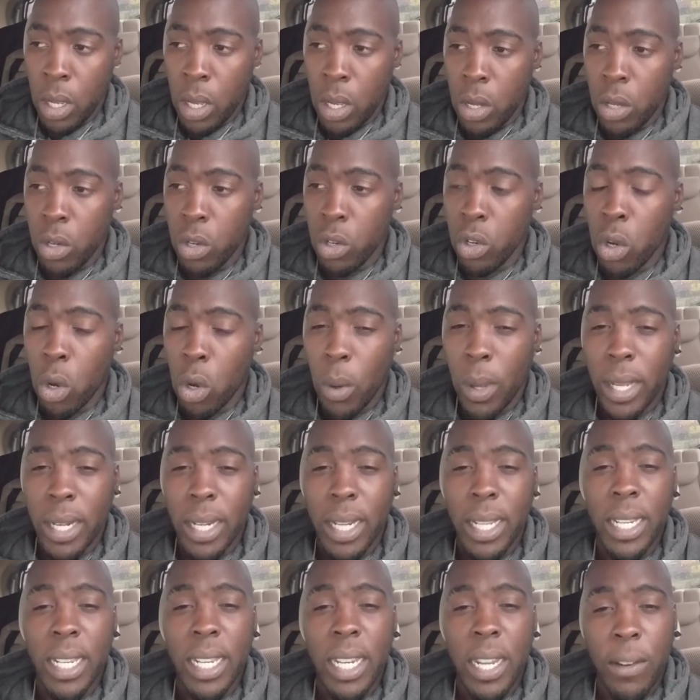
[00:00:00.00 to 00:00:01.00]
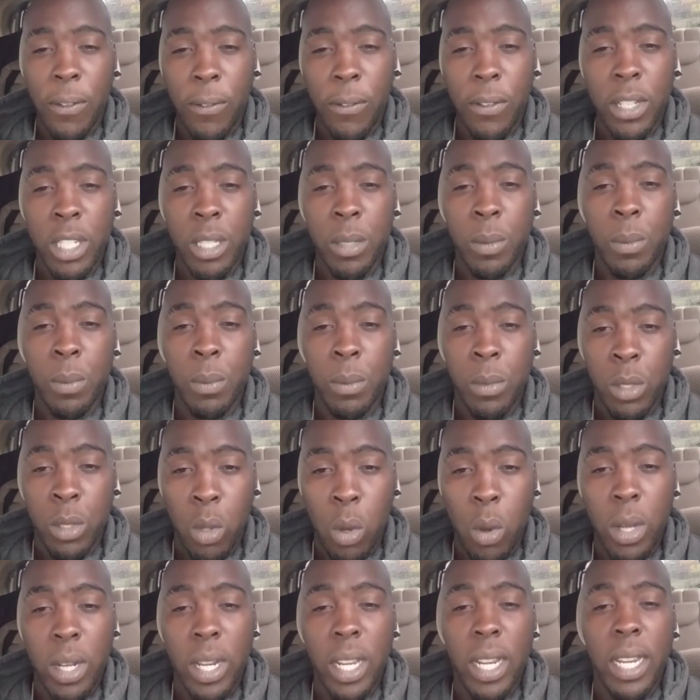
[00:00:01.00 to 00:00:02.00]
knowing
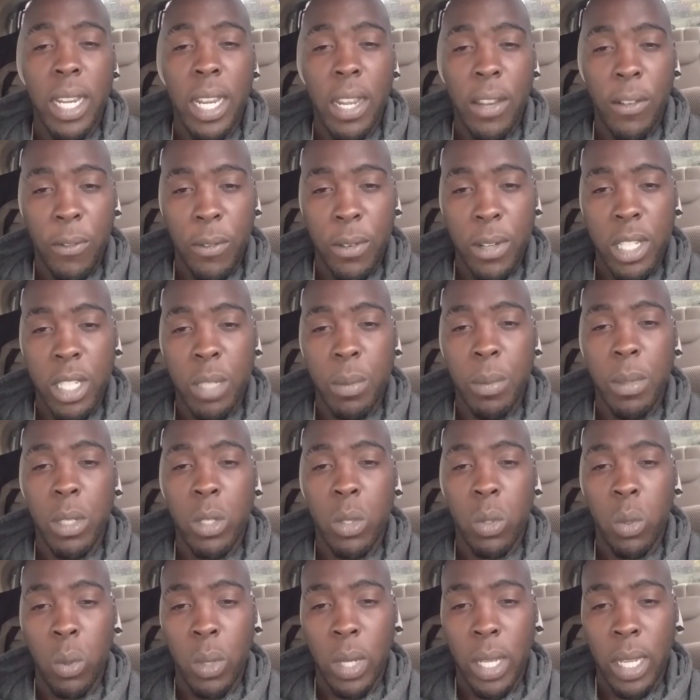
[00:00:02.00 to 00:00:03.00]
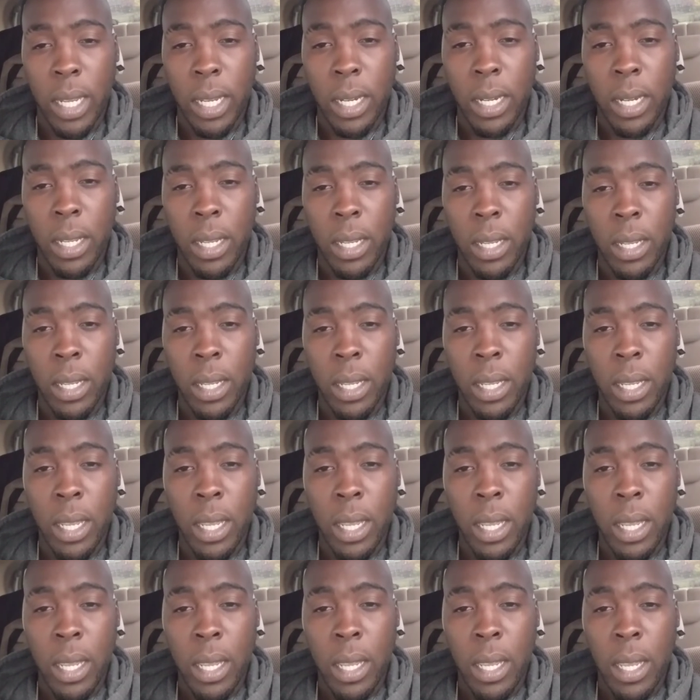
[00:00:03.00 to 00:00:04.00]
the difference between
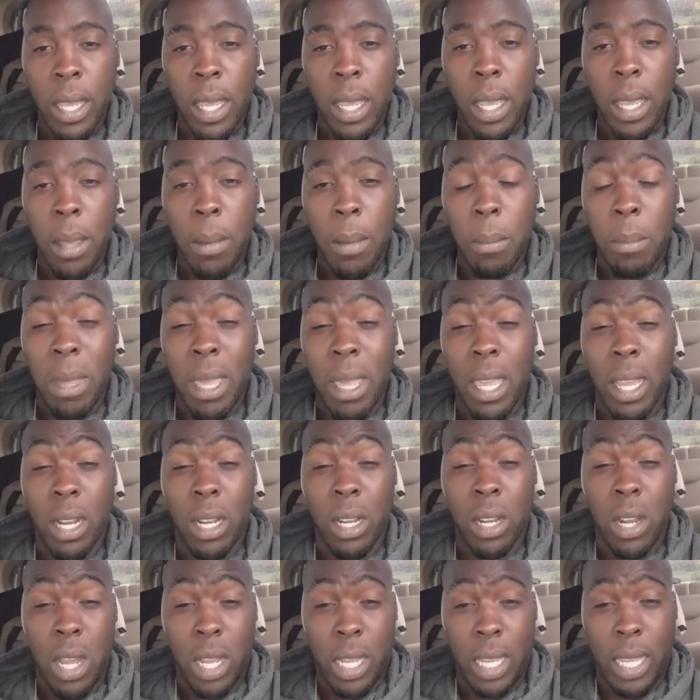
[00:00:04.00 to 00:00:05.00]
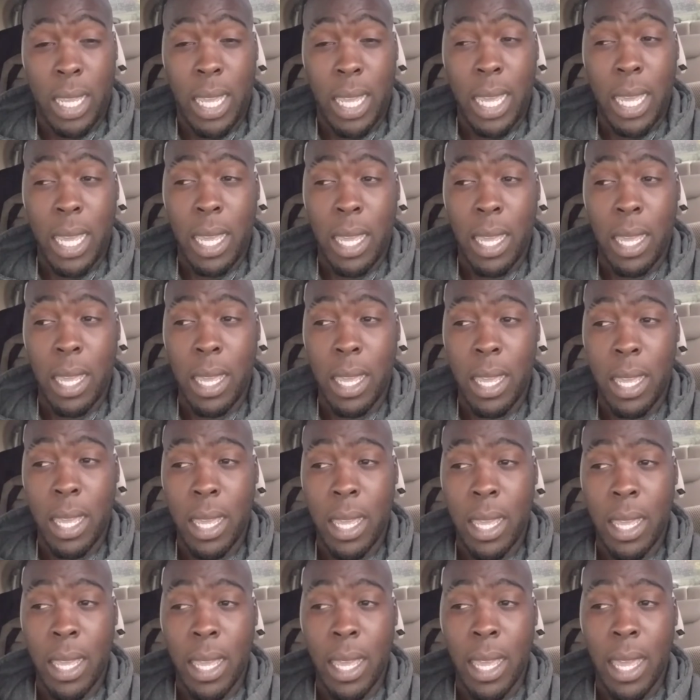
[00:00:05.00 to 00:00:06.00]
being lucky
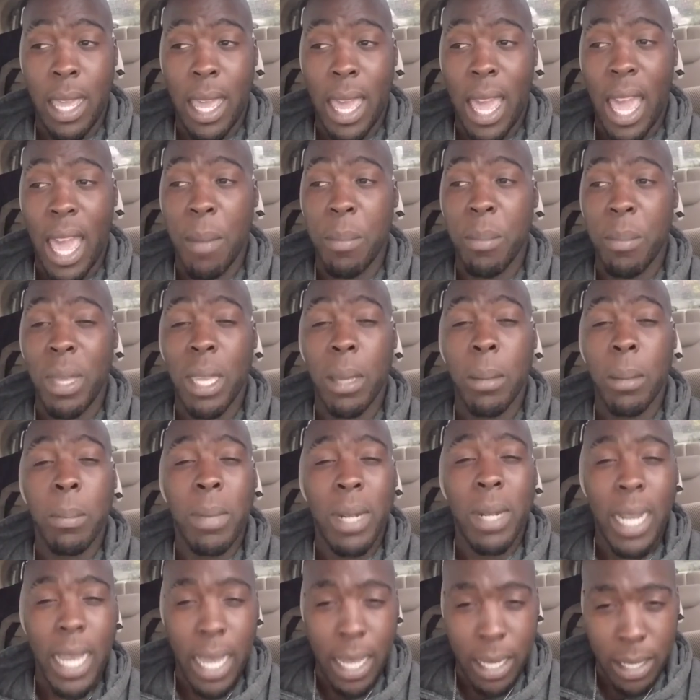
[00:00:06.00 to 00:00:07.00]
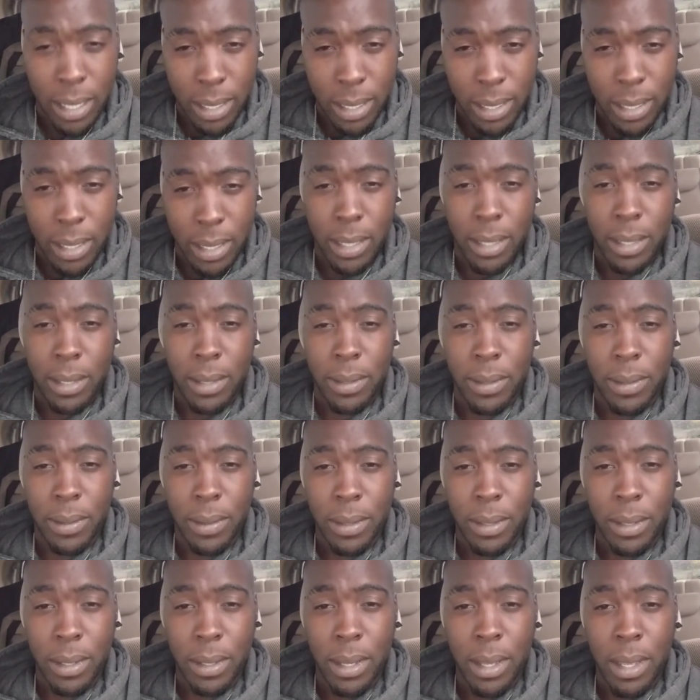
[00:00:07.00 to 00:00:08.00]
and being blessed,
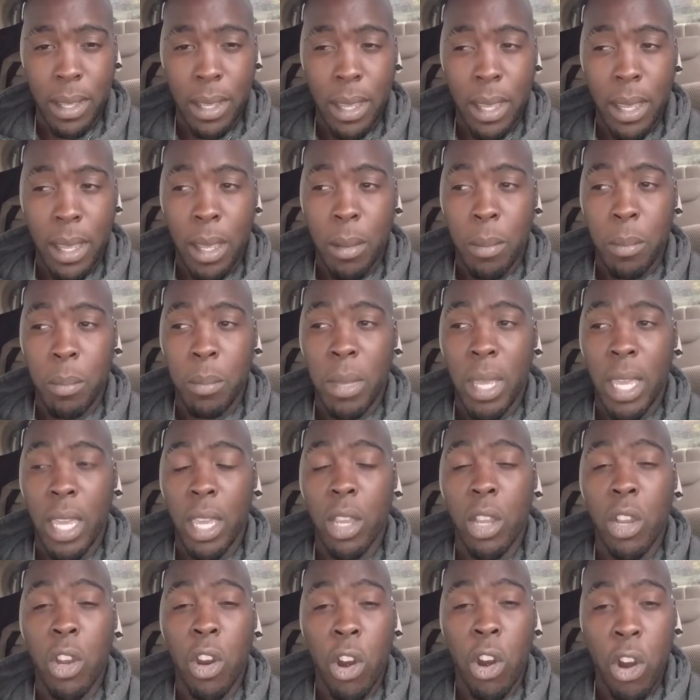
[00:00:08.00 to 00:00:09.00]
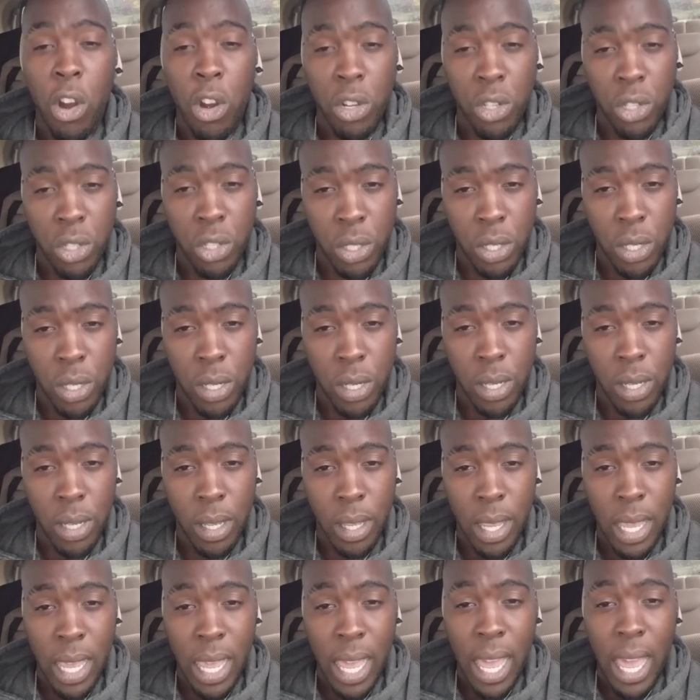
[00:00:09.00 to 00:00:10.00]
being cursed
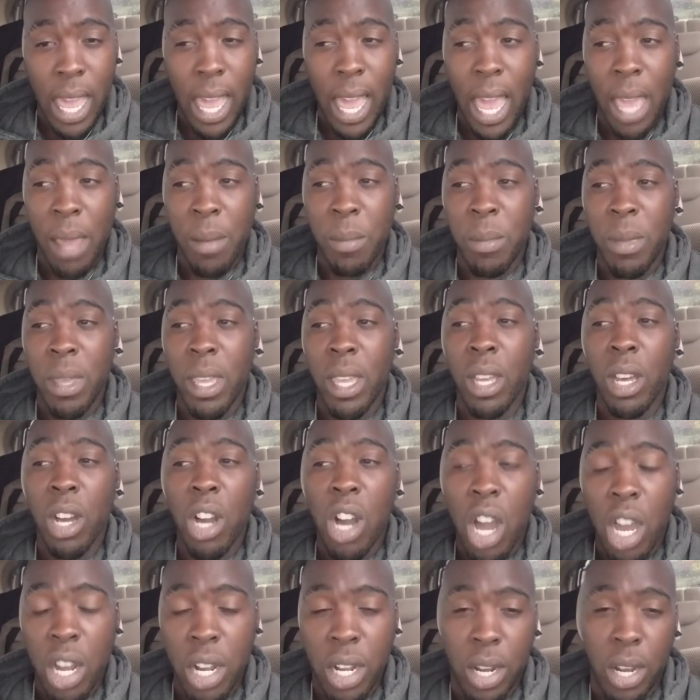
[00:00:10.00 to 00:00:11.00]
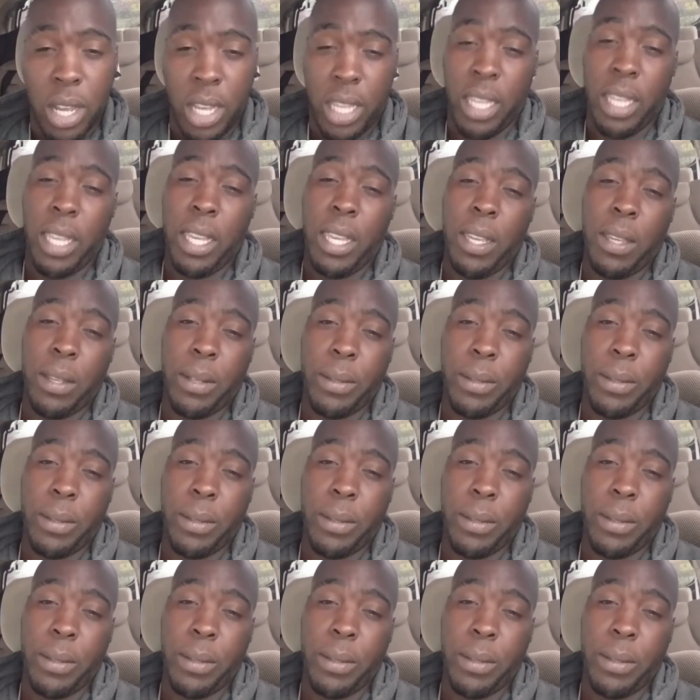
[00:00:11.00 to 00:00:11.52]
and being unlucky.